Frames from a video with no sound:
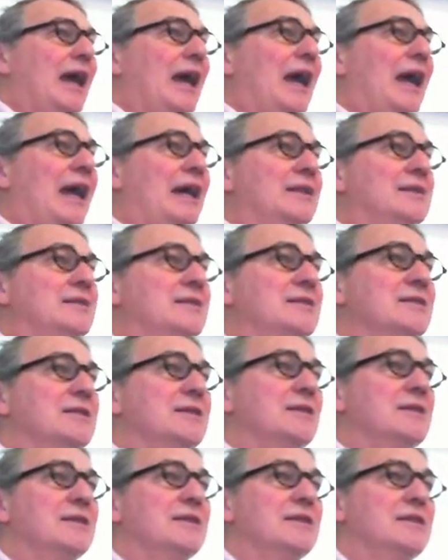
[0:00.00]
and
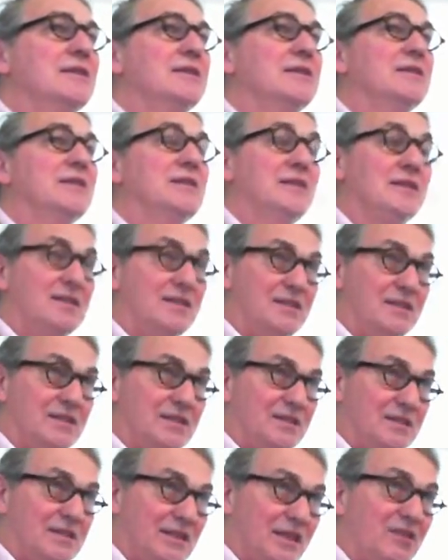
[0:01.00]
the
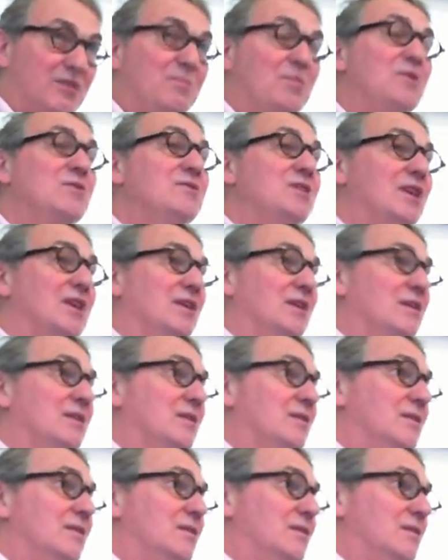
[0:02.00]
therapeutic
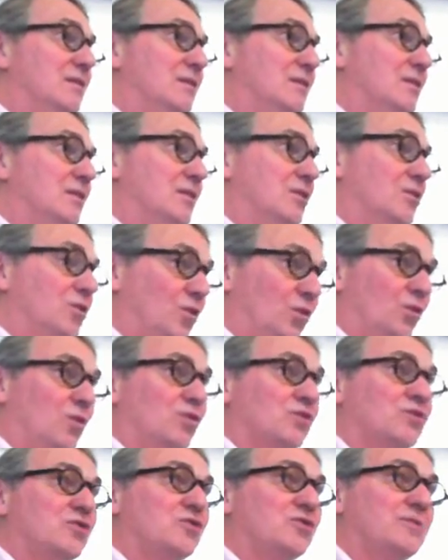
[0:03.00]

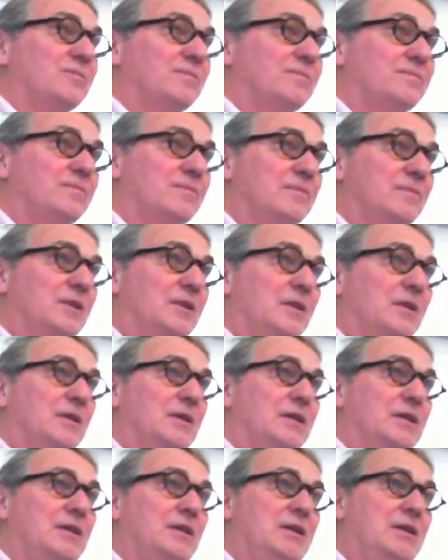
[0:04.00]
course,
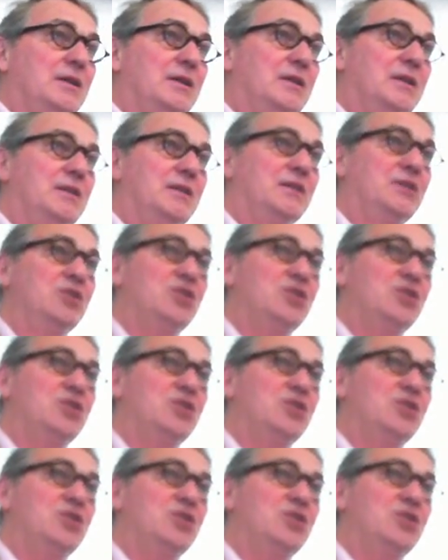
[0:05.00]
the